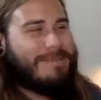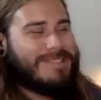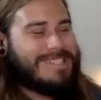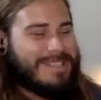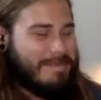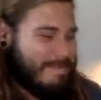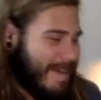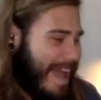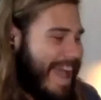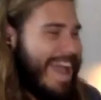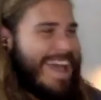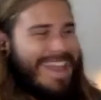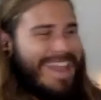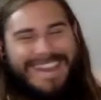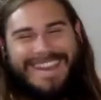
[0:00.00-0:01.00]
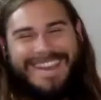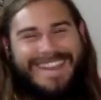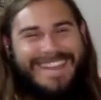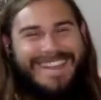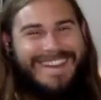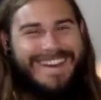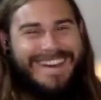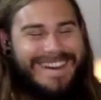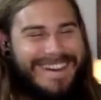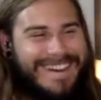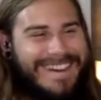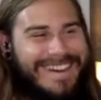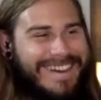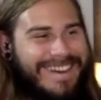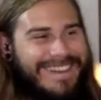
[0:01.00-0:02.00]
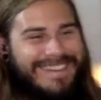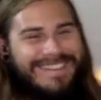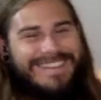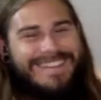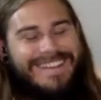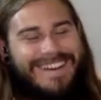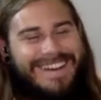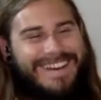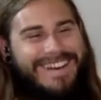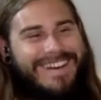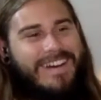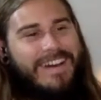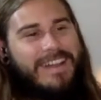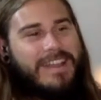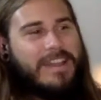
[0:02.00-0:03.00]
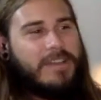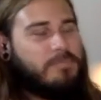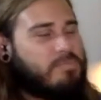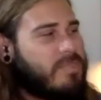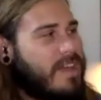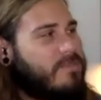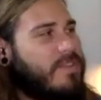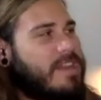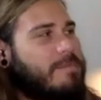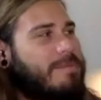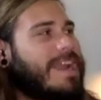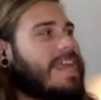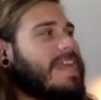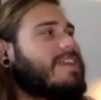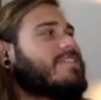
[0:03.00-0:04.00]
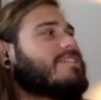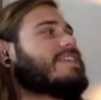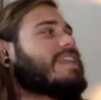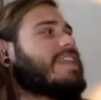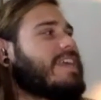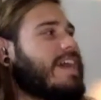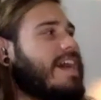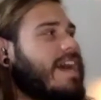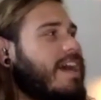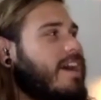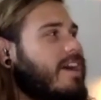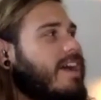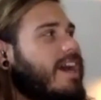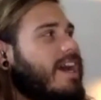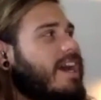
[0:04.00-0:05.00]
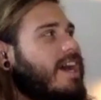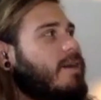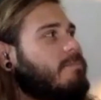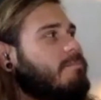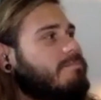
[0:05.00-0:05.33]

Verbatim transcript: is the man. He is the man. Oh, if anybody hears any, uh, uh,